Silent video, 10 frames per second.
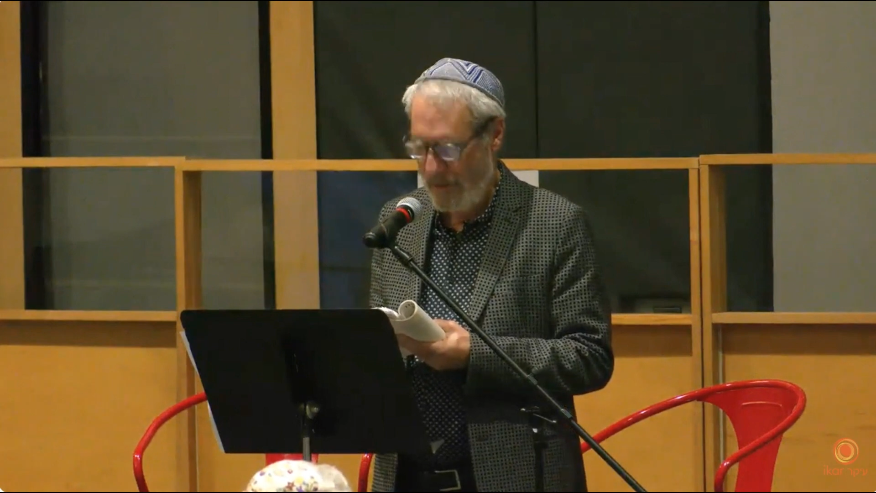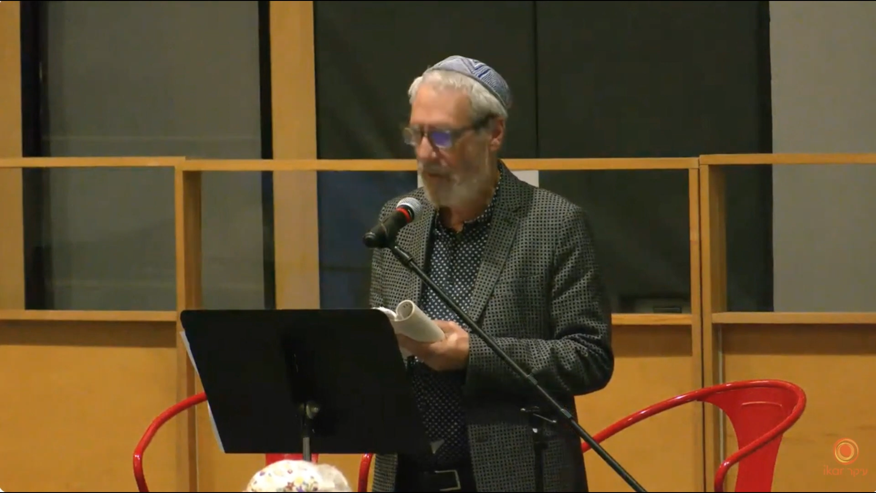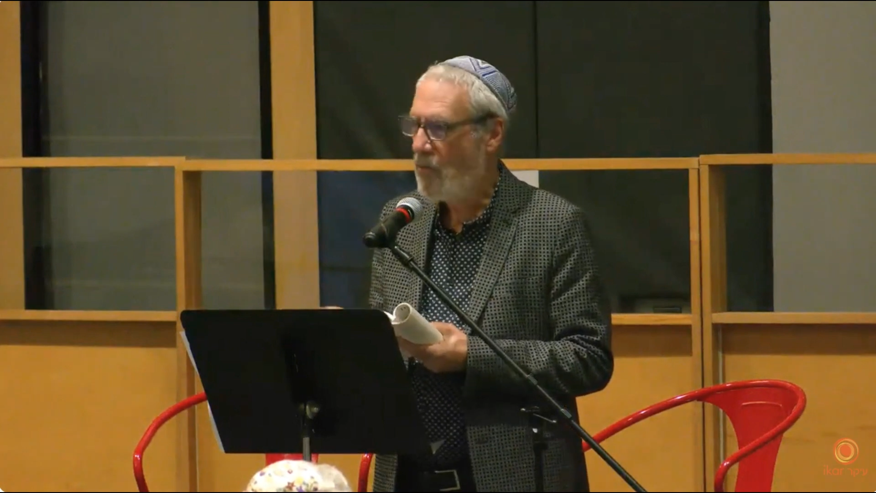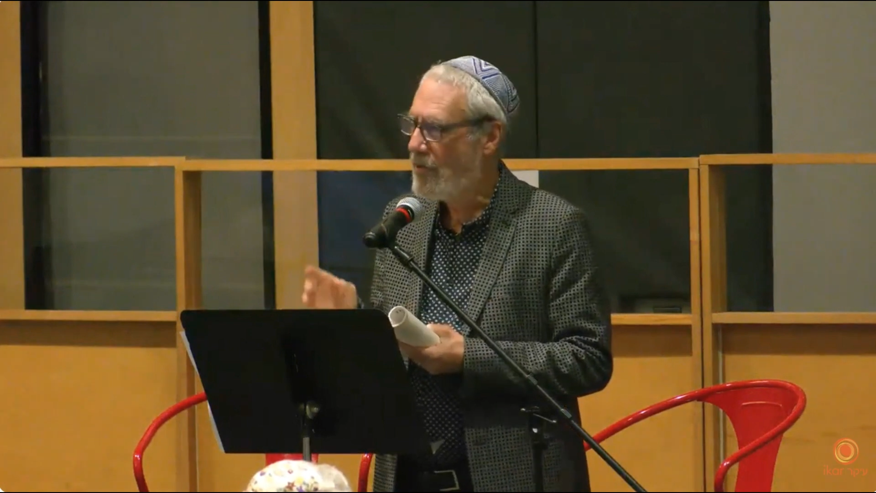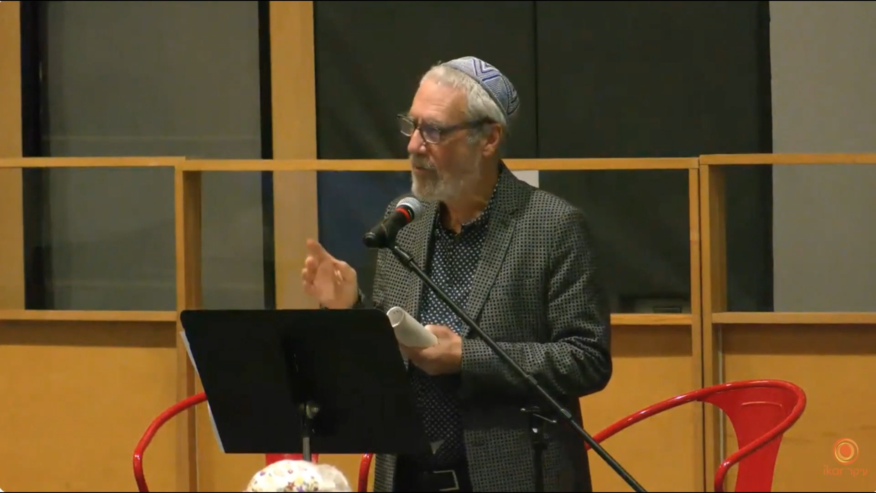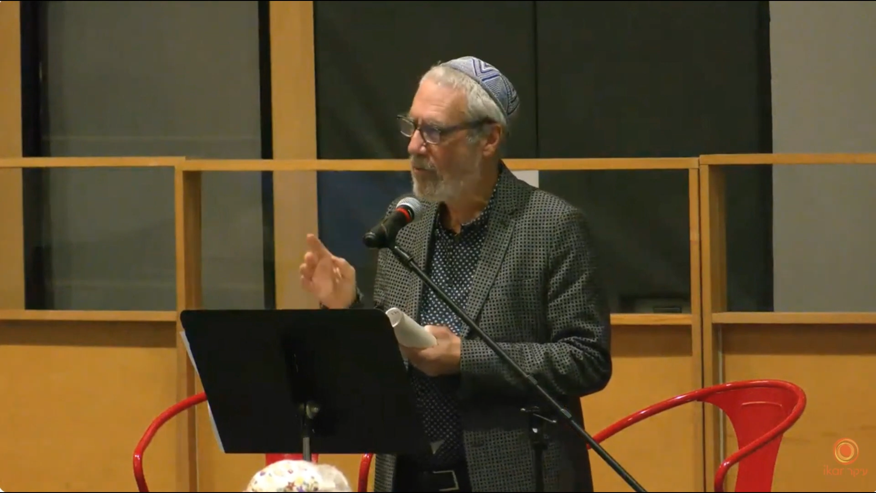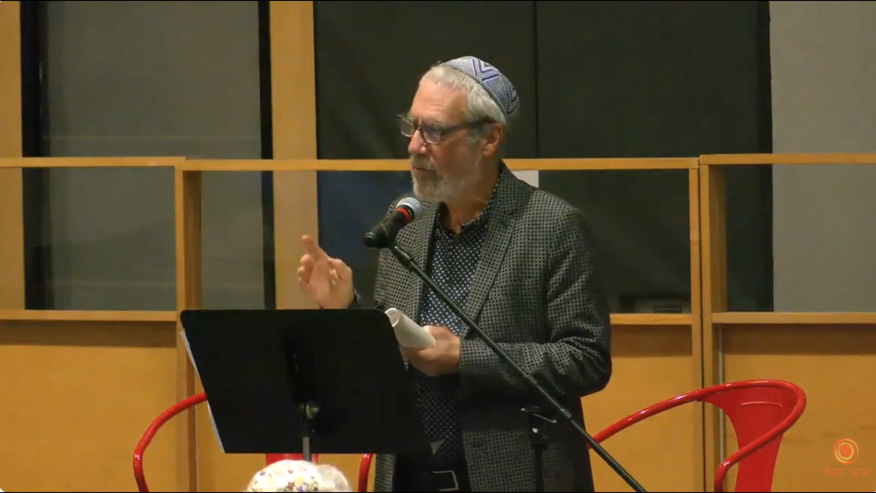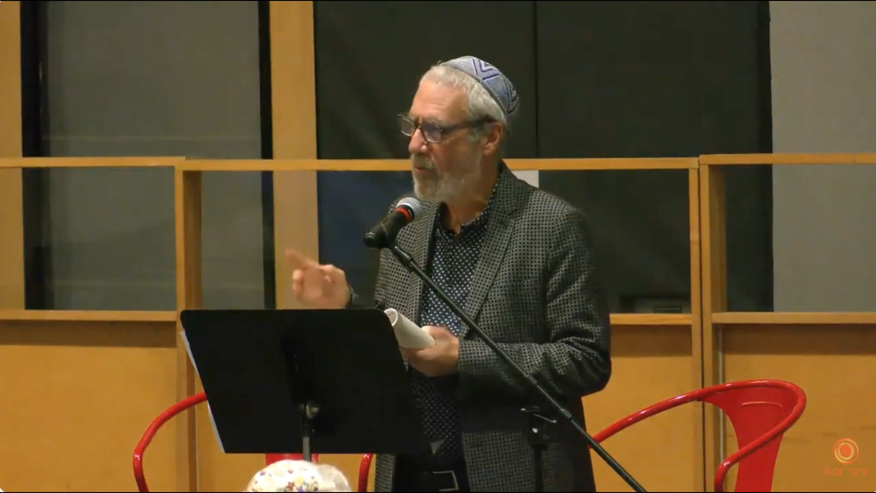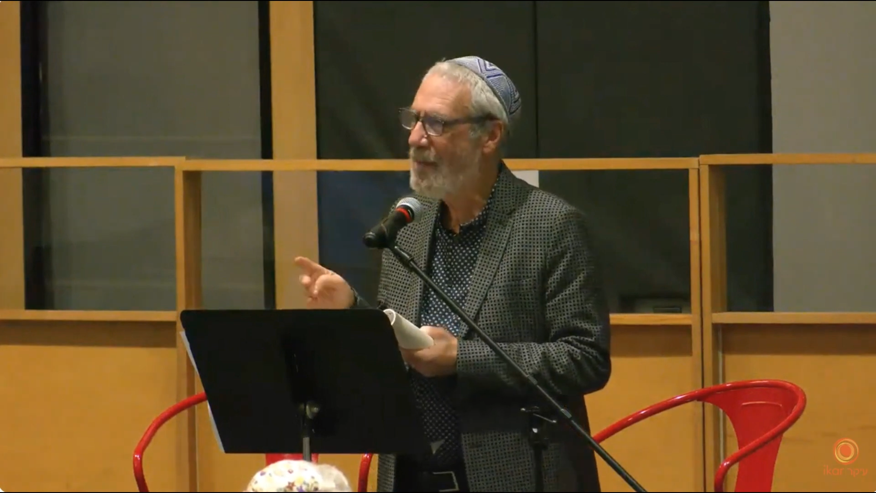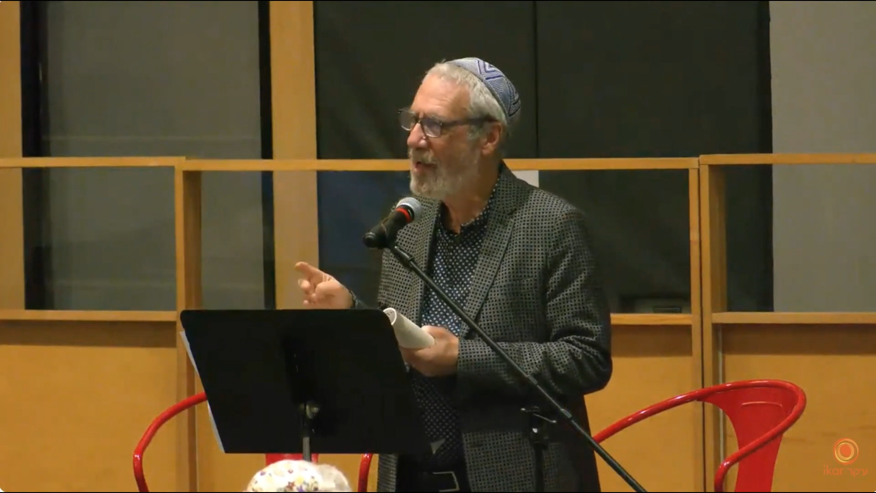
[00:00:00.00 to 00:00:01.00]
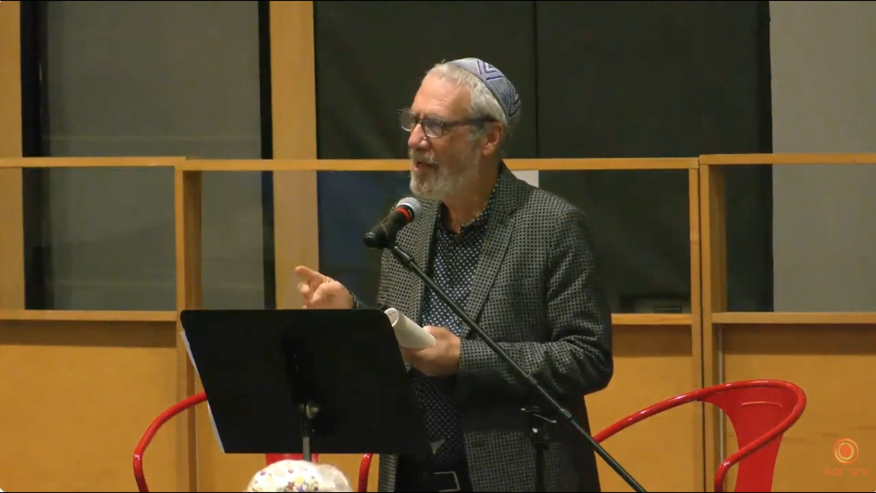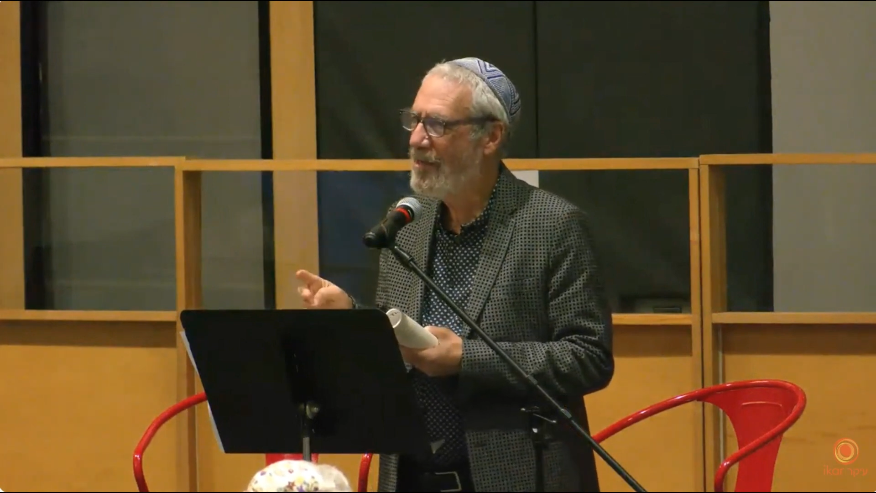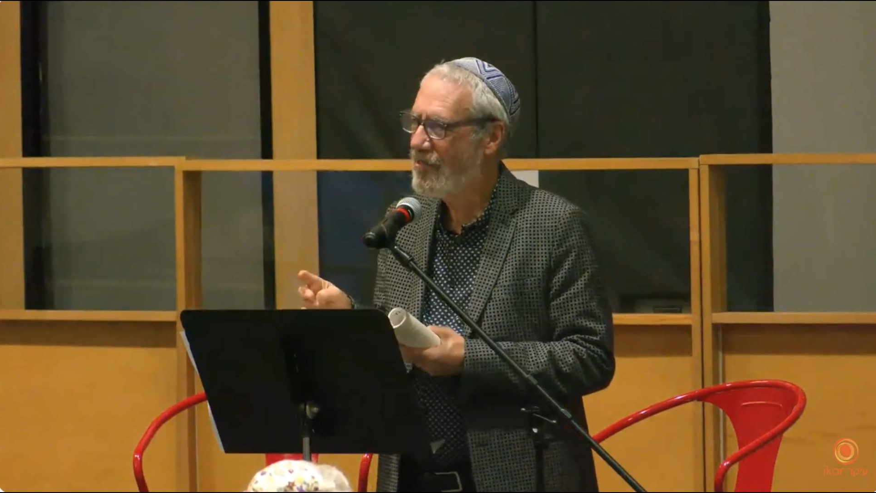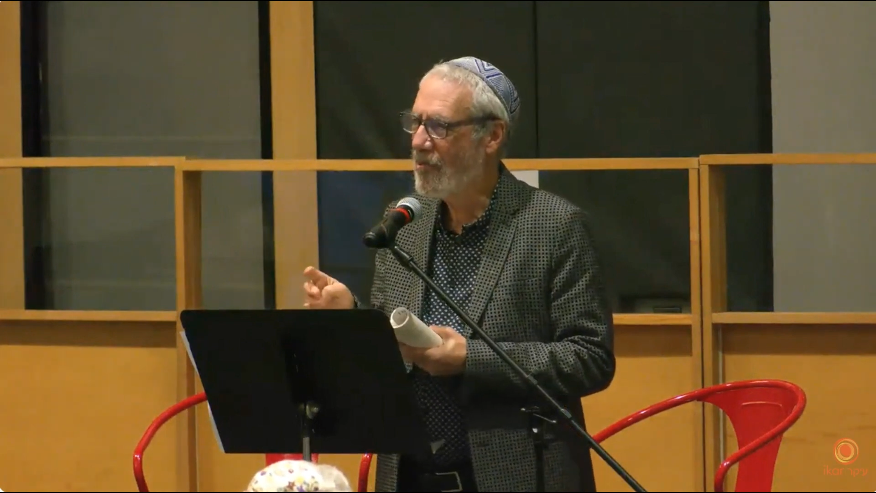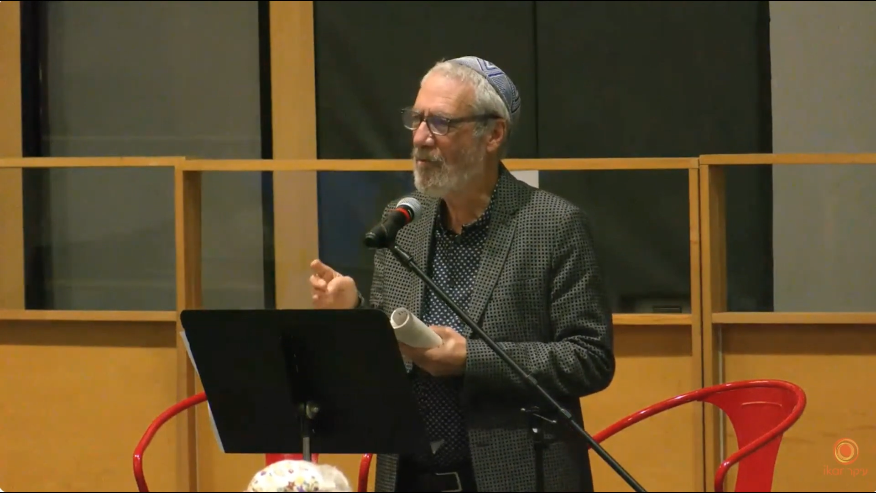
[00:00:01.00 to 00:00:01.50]
where the rabbis
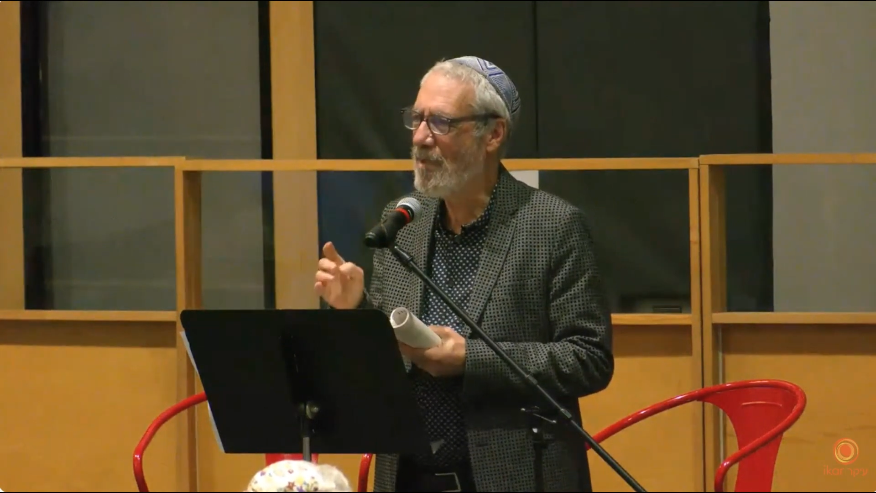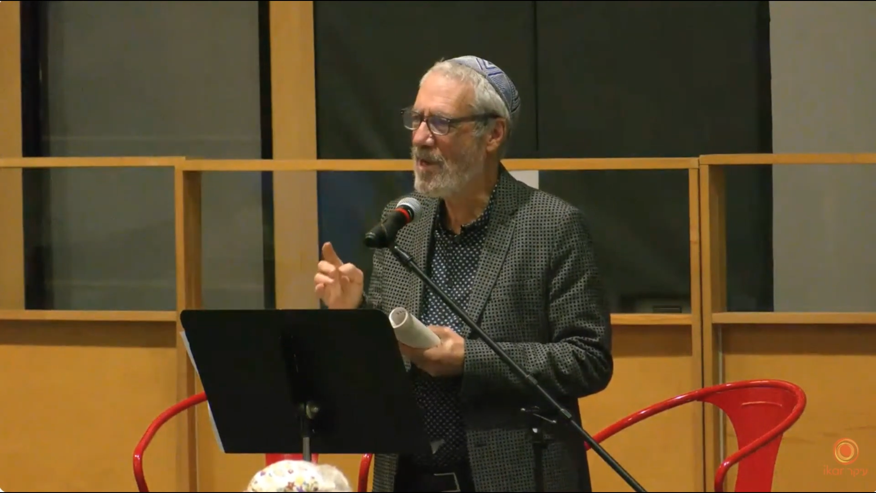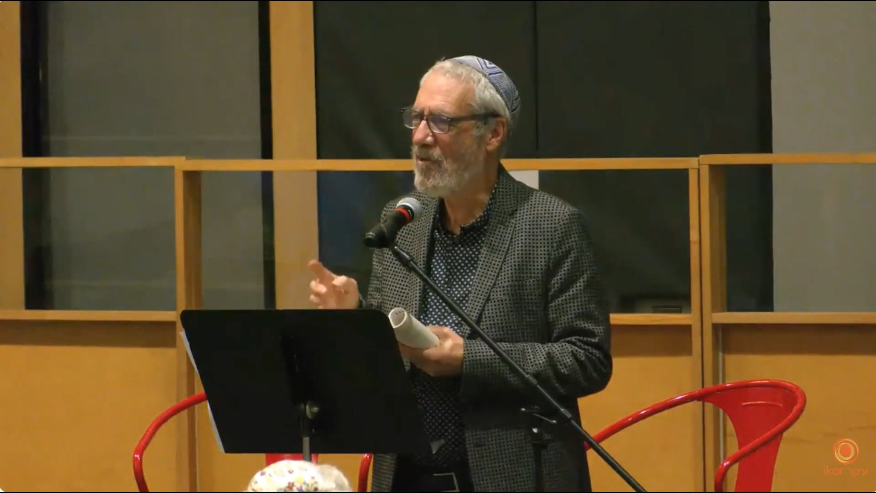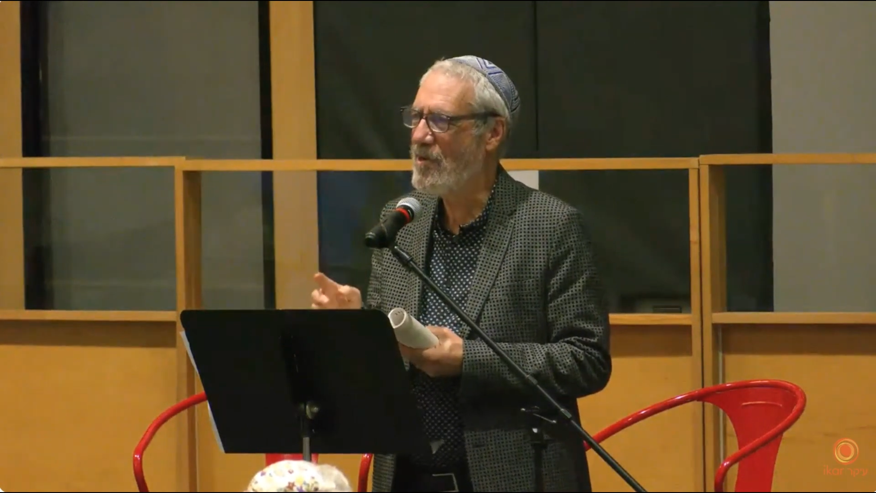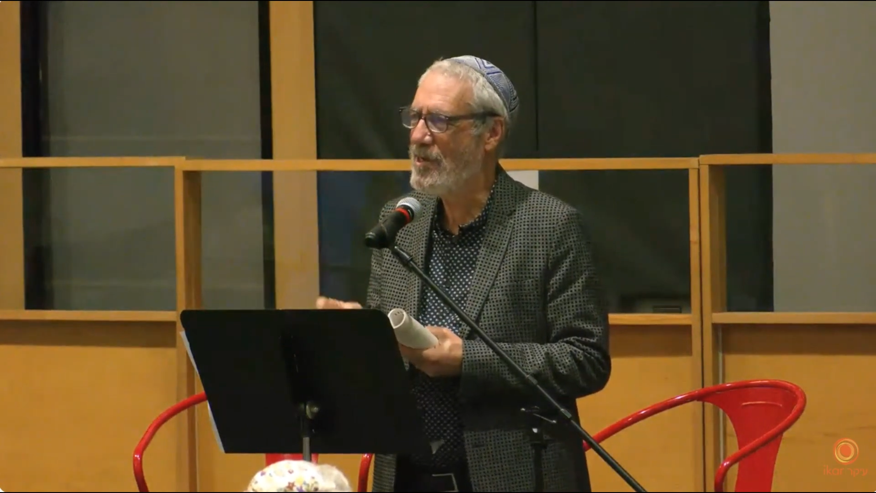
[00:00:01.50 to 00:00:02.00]
are buried.